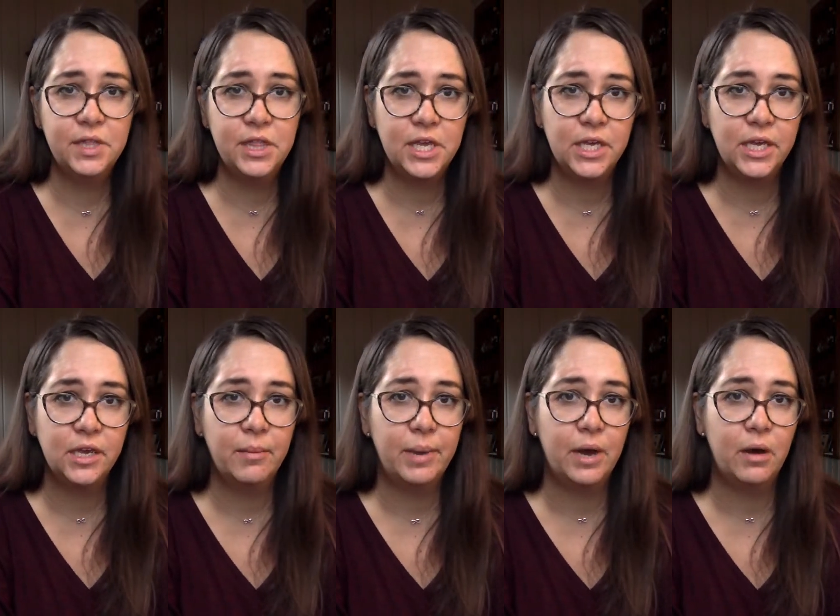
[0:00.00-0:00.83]
thinking
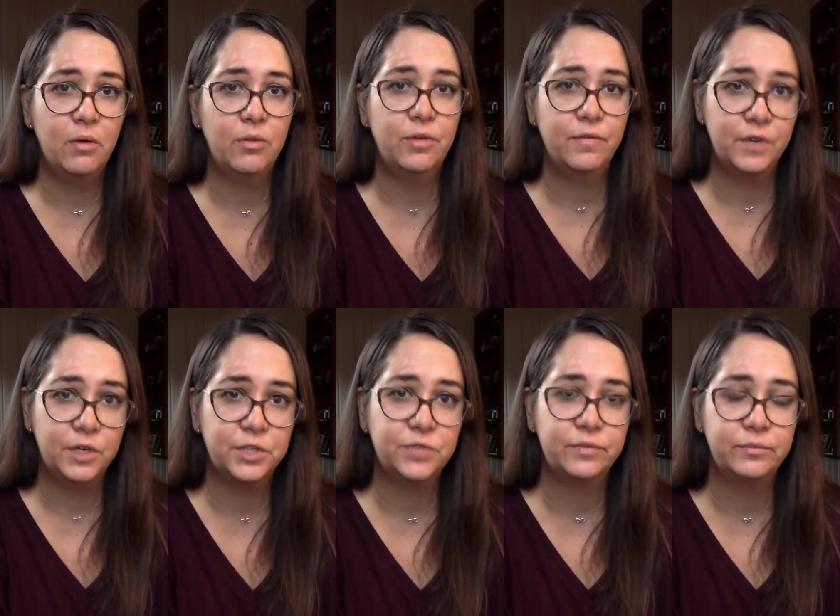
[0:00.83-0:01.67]
about the
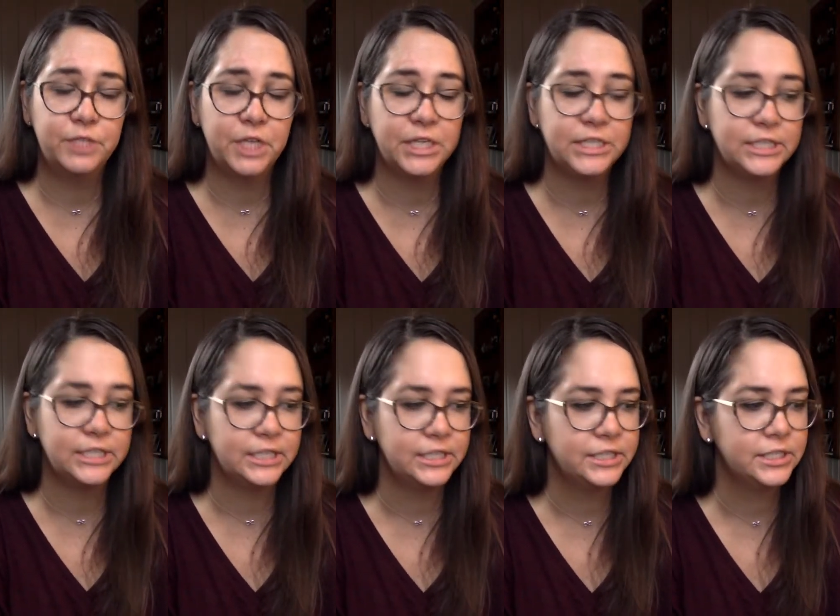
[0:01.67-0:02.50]
verse from
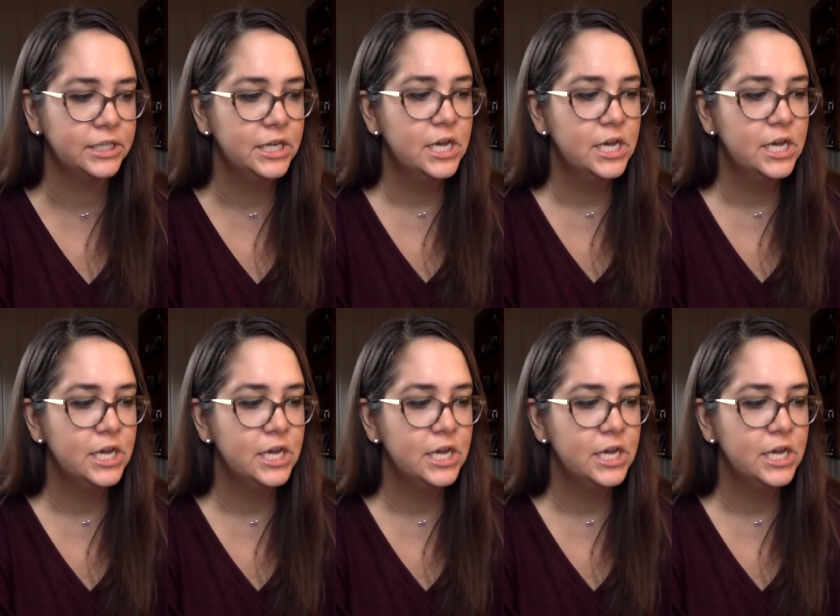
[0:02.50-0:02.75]
Genesis